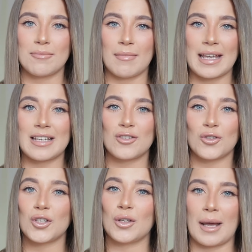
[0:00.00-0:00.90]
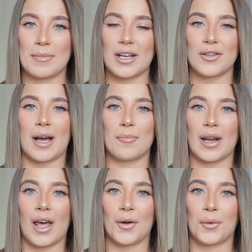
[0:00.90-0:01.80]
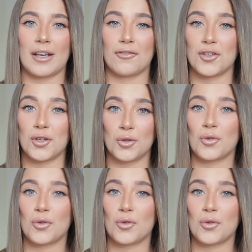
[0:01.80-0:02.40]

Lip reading: Make sure you let me know down below if you